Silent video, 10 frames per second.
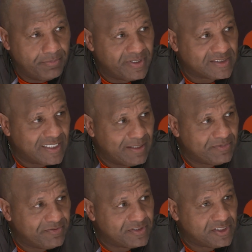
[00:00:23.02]
big-time
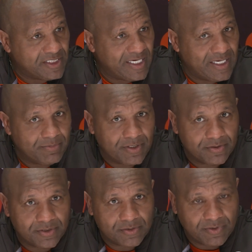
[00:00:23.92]
division game
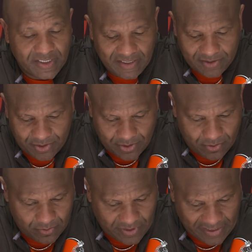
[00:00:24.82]
here this weekend,
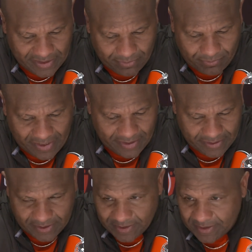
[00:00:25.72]
so we got to get ready.
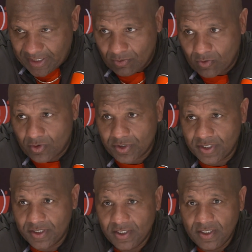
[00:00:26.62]
It's a good day of
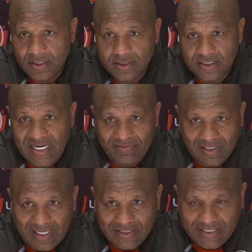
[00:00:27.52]
work. Good to have a
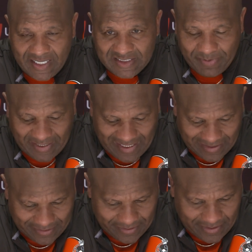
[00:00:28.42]
lot of guys back
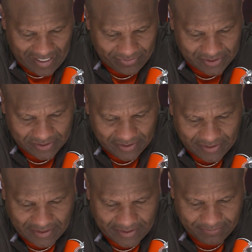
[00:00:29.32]
out there.
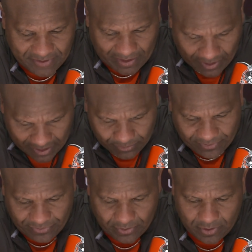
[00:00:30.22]
Obviously, Tyrod
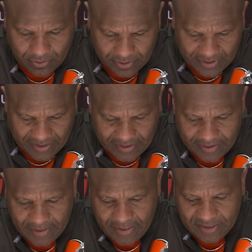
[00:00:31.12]
was field goal
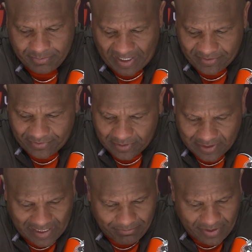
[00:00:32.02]
today. Spack's feeling a
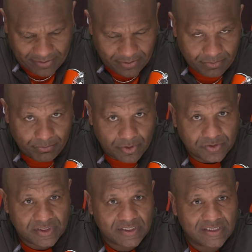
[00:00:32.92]
lot better.
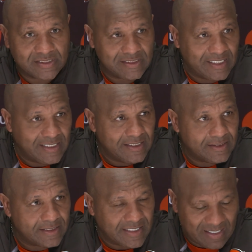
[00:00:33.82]
Burgess's knee
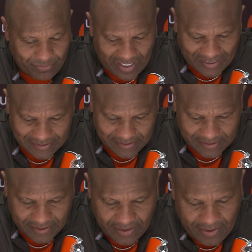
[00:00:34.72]
did not
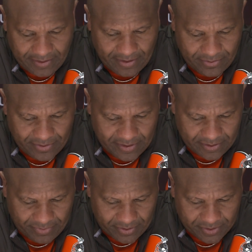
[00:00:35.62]
practice. Neither did
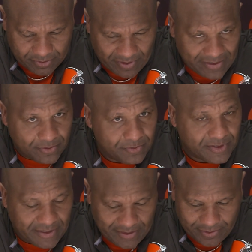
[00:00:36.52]
Demarius Randall
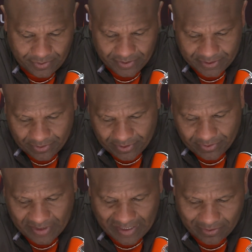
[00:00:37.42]
with the heel,
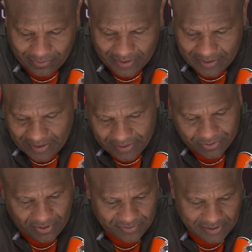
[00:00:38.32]
Antonio Callaway knee,
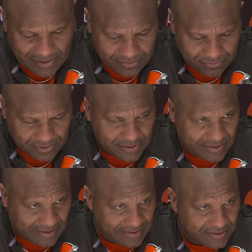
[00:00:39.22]
and Jarvis Landry with the
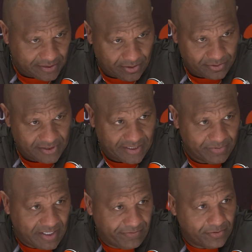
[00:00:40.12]
knee. They couldn't go today,
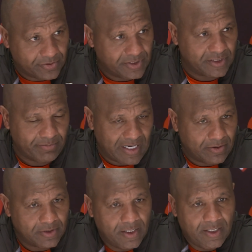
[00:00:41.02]
but I feel good
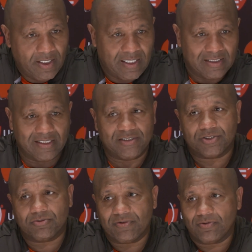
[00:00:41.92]
about at
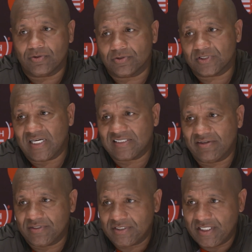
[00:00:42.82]
least three or four of those guys
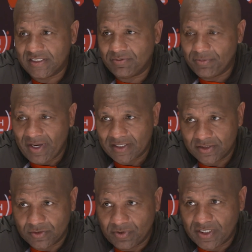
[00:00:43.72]
having a chance to be back
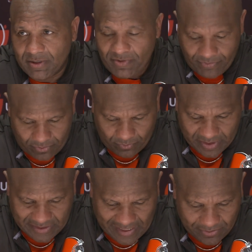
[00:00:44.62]
this weekend before the
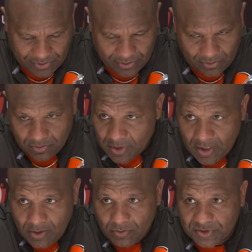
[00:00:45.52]
week's out. So
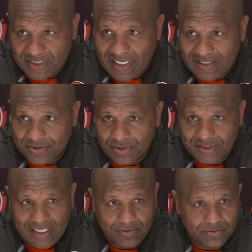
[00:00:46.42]
we'll see how it
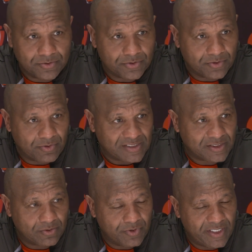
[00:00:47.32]
turns out during the
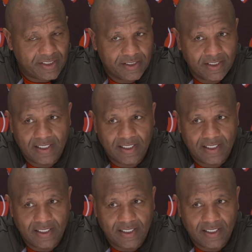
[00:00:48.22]
rest of the week.